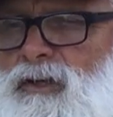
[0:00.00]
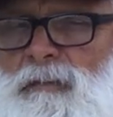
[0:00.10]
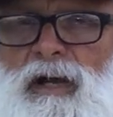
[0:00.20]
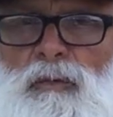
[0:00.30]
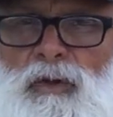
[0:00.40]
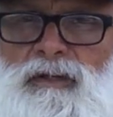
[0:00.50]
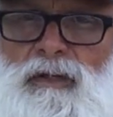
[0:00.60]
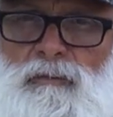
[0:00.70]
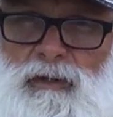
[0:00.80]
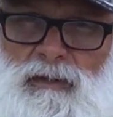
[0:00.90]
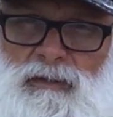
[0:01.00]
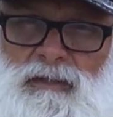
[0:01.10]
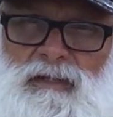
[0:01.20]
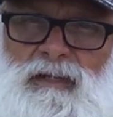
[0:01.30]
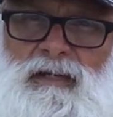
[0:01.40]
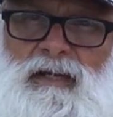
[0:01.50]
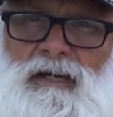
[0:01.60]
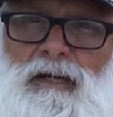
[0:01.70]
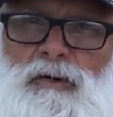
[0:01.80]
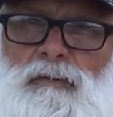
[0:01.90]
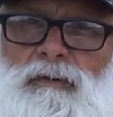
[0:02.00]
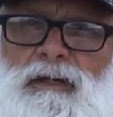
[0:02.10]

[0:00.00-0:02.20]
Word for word: no matter what they were. You know,